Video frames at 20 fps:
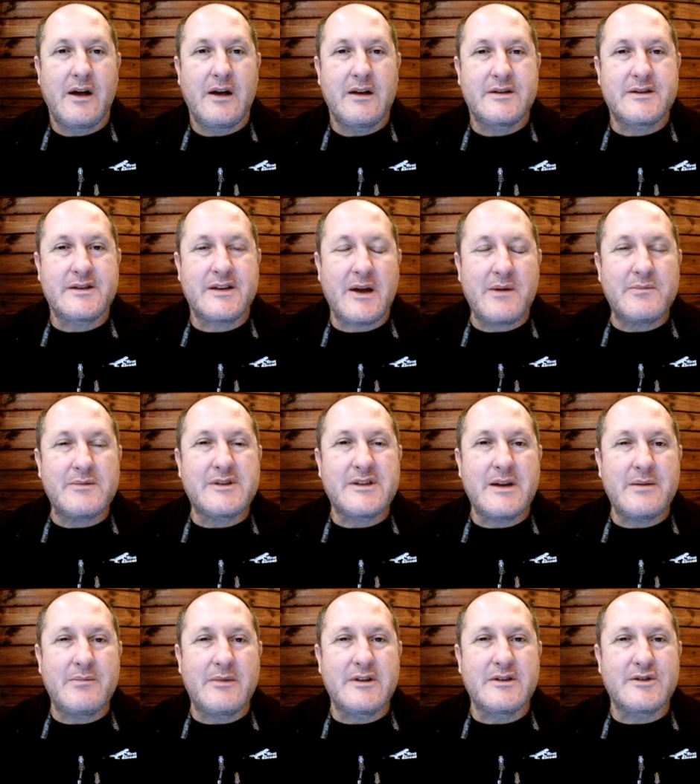some
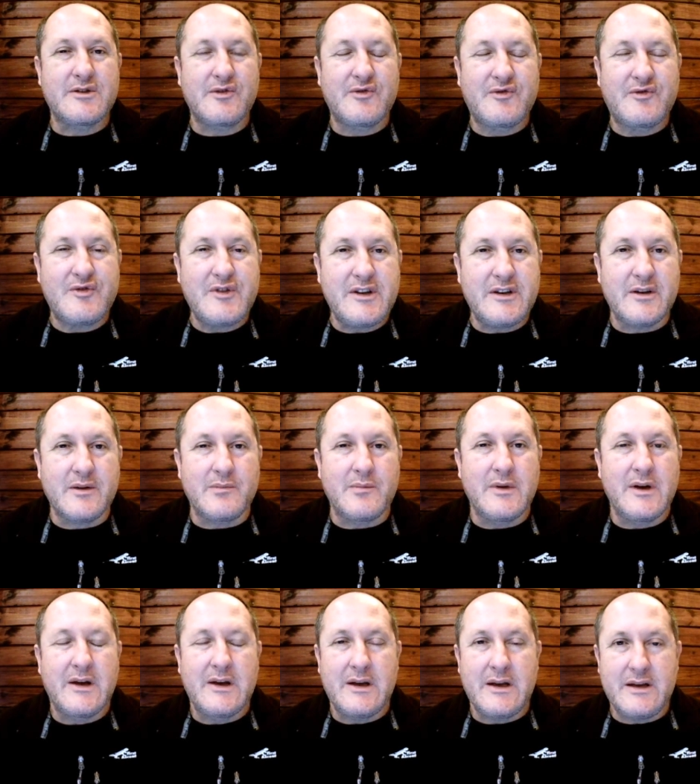semblance of freedom
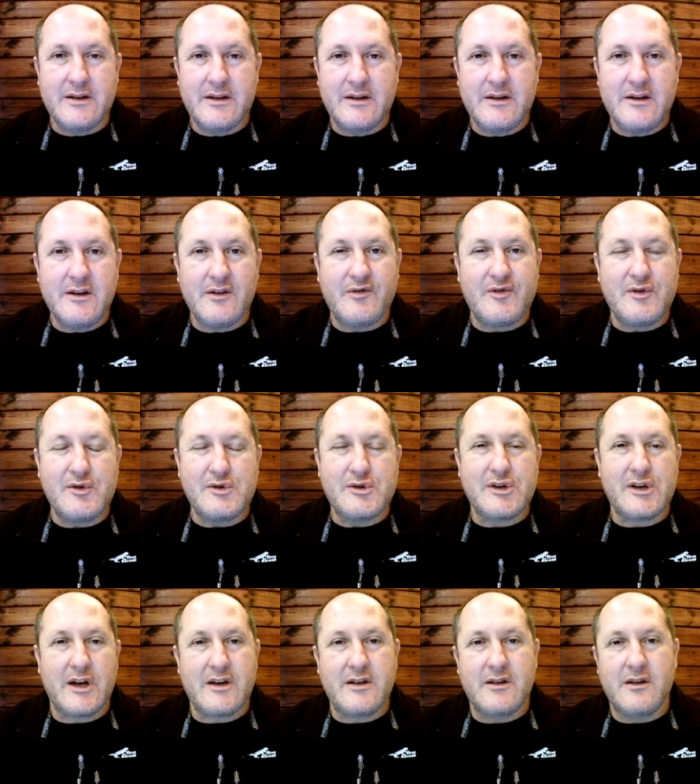in the near
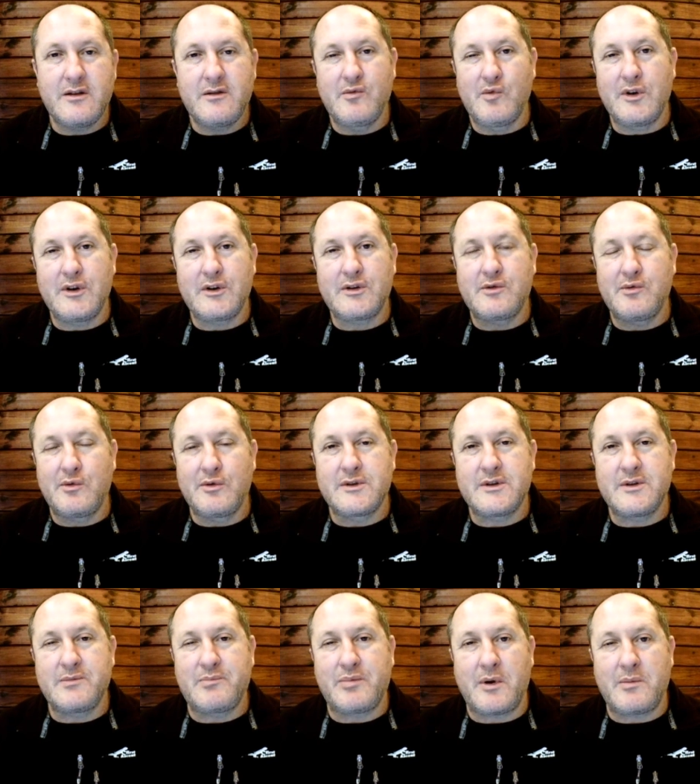future and then work towards
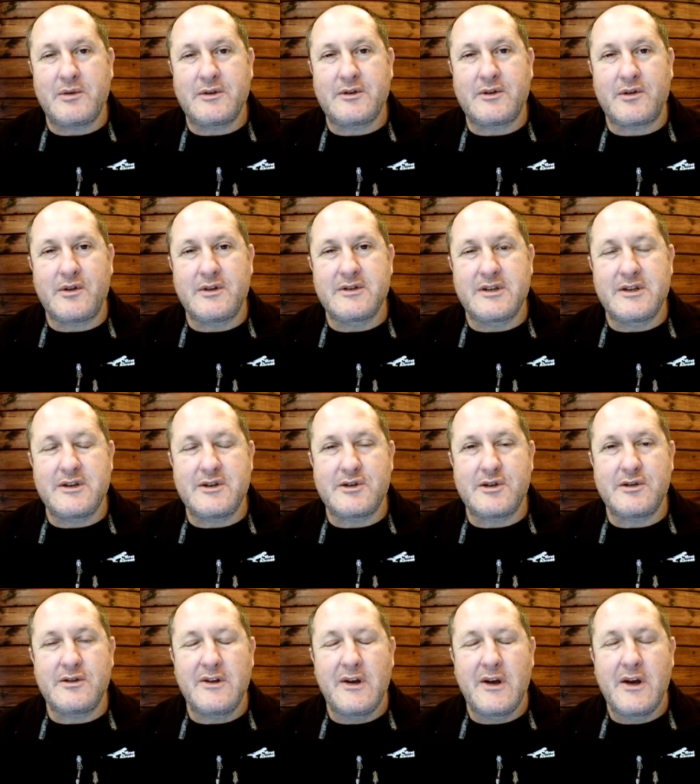a proper
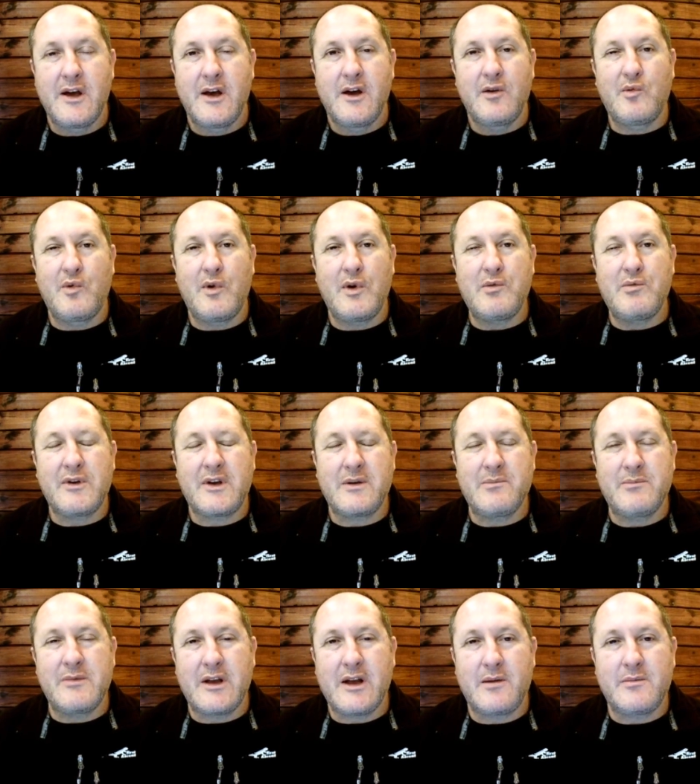transition where we
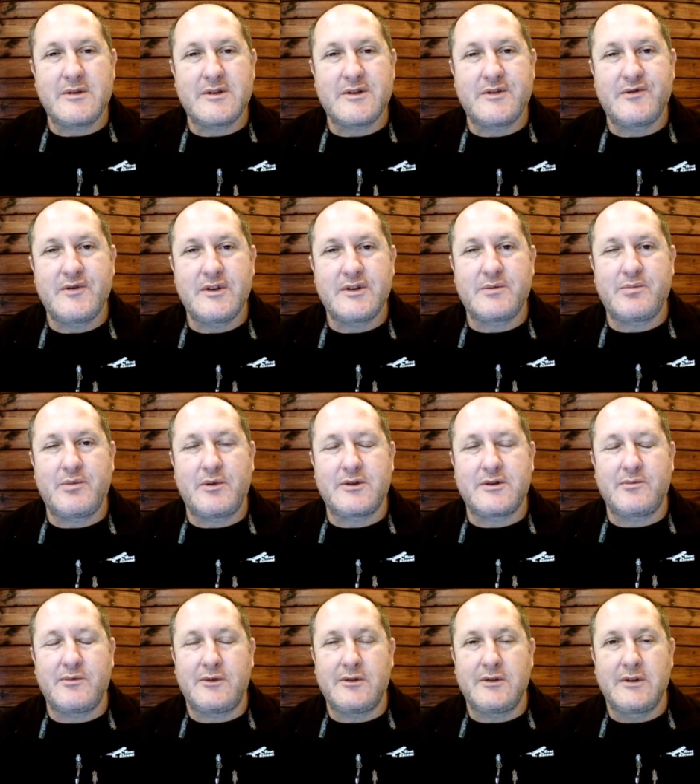can become as free as
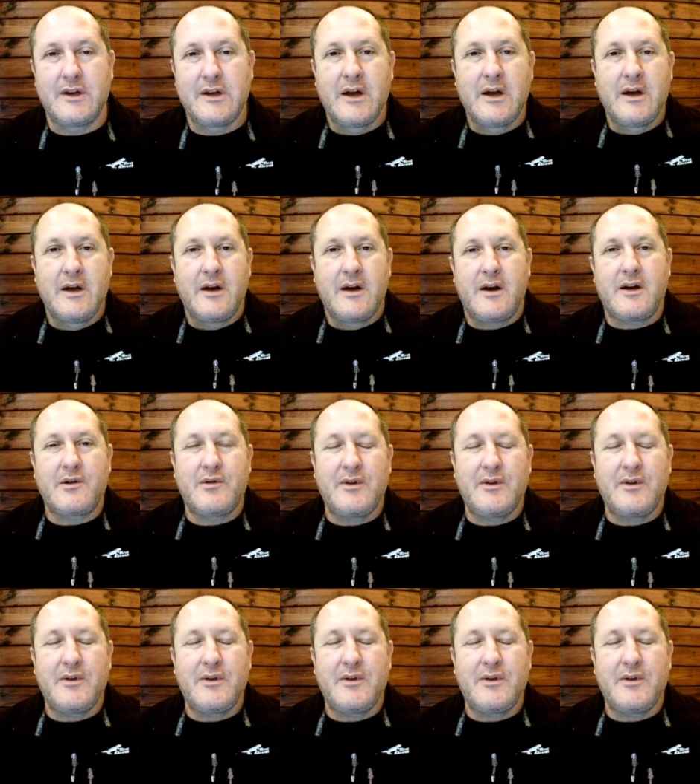possible I